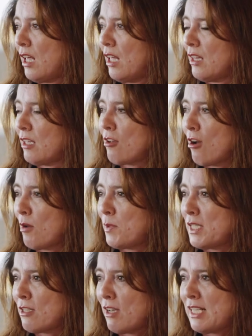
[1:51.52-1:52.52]
The
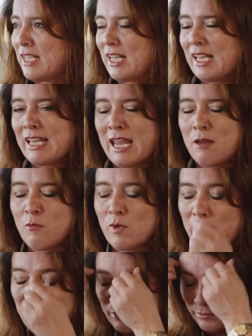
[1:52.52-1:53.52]
carpet idea came,
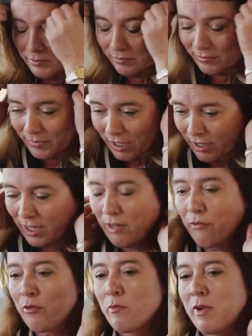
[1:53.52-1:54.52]
well, I
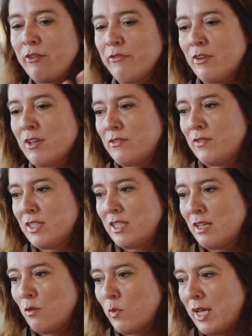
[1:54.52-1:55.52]
think from my first
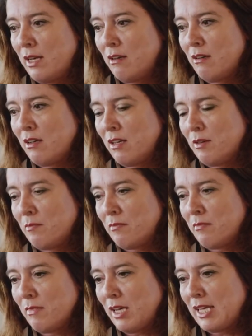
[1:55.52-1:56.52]
visit when
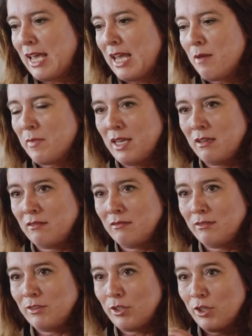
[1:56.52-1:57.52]
I came in.
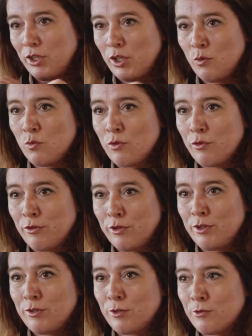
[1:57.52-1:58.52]
You walk through
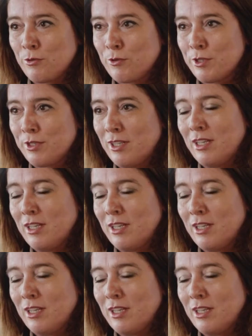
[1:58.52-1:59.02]
the doors,